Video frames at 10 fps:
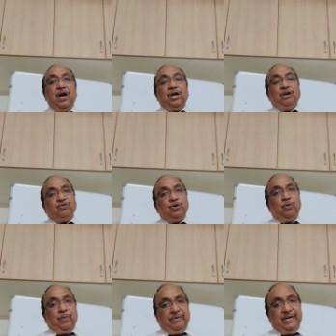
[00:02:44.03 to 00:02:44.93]
and also
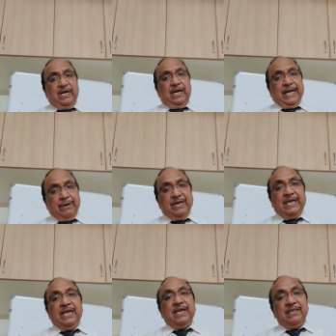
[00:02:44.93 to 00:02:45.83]
to provide
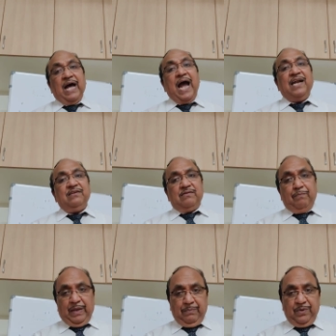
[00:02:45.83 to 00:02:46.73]
liquidity in the hands of
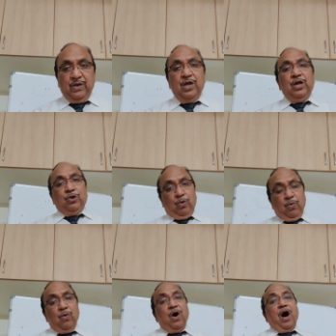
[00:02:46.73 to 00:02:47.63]
the people,
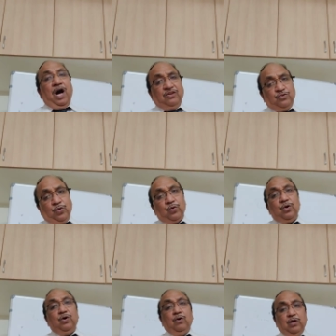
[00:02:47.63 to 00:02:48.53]
to
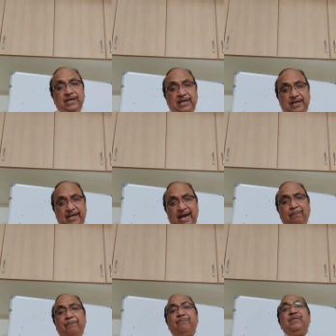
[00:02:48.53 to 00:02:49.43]
also
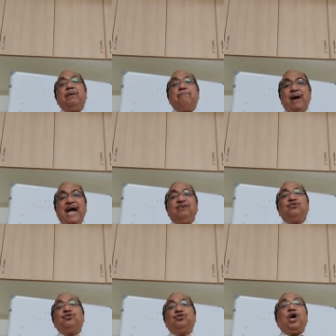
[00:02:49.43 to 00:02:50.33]
help the
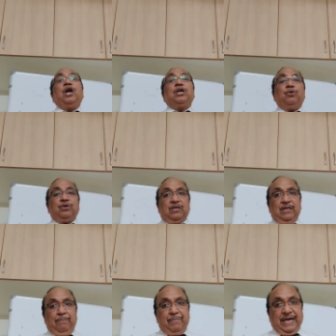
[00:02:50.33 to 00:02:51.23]
banks to sort out
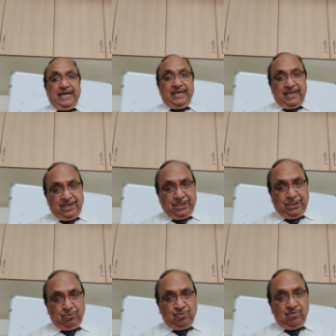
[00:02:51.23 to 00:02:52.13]
the pending
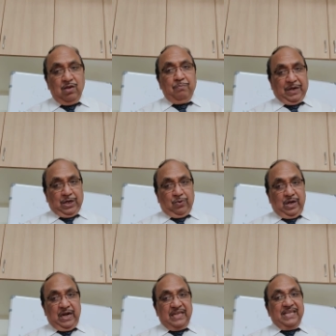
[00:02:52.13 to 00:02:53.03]
issues,
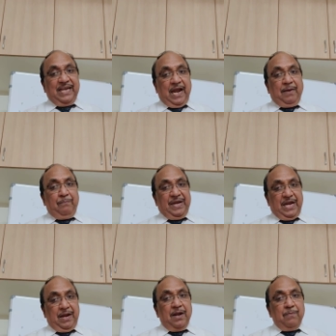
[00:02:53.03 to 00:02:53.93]
particularly the
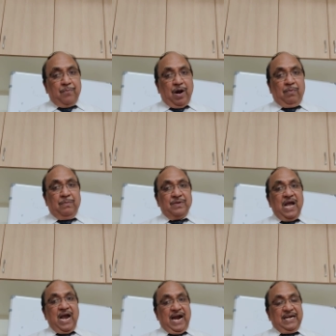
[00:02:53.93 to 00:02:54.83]
NPA problem
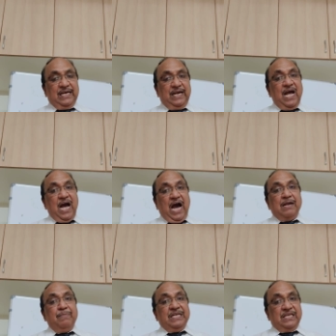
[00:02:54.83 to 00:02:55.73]
and the
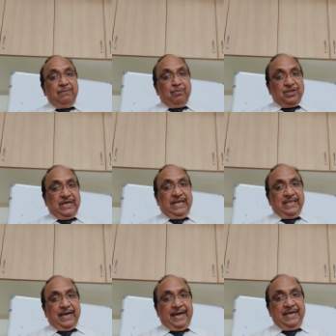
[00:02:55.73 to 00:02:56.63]
IBC
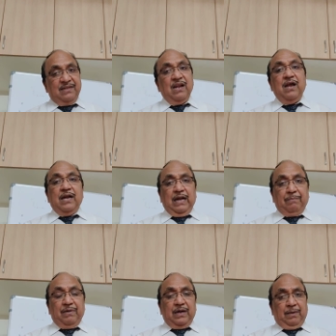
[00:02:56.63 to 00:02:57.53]
proceedings against
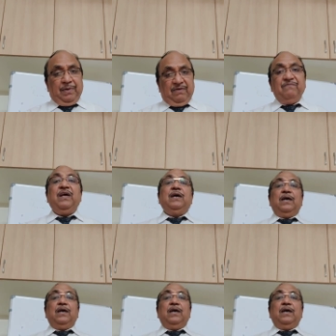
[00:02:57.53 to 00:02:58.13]
number